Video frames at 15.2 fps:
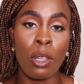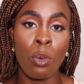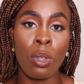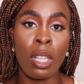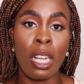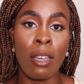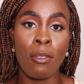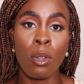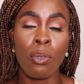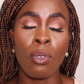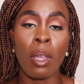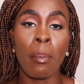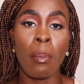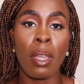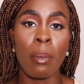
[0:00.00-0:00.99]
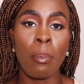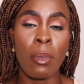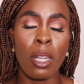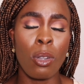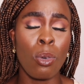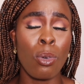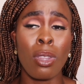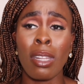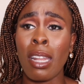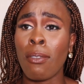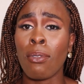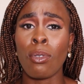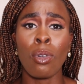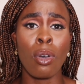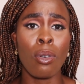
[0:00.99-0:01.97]
or the level of commitment, or the
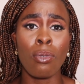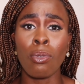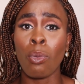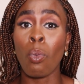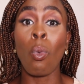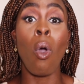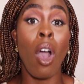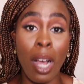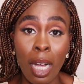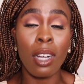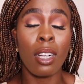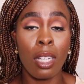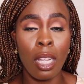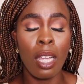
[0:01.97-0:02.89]
level of work